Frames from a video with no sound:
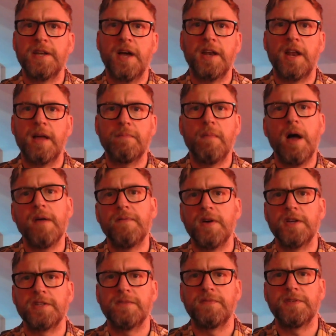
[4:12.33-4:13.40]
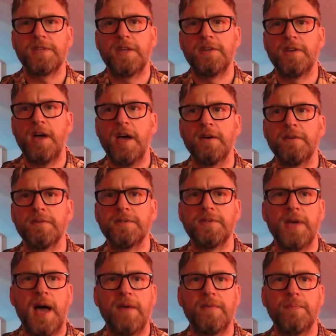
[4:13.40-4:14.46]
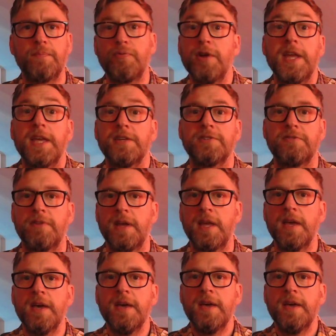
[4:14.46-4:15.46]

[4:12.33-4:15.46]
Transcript: I'd like my version of the Sundered Isles to have a prehistory,